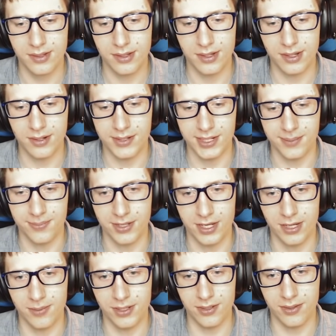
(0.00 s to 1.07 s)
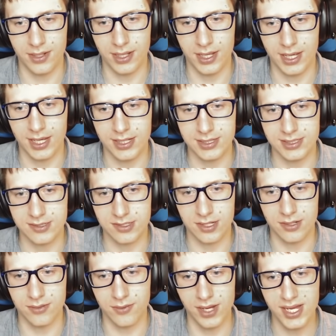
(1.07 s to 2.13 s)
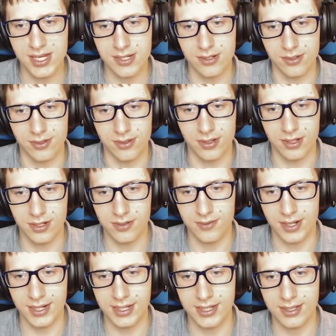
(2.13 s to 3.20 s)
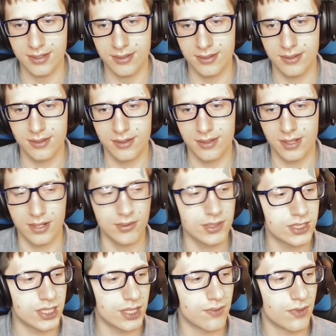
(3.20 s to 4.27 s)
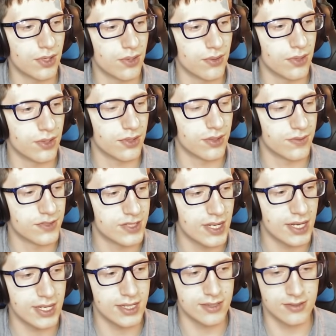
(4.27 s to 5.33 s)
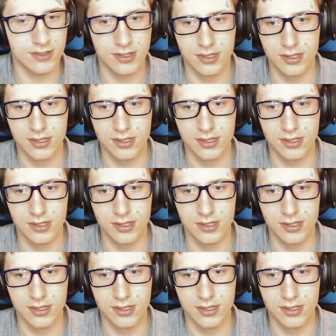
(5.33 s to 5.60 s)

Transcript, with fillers: All right, but how about Halley's? Wow. All right. I wish they were in order of size.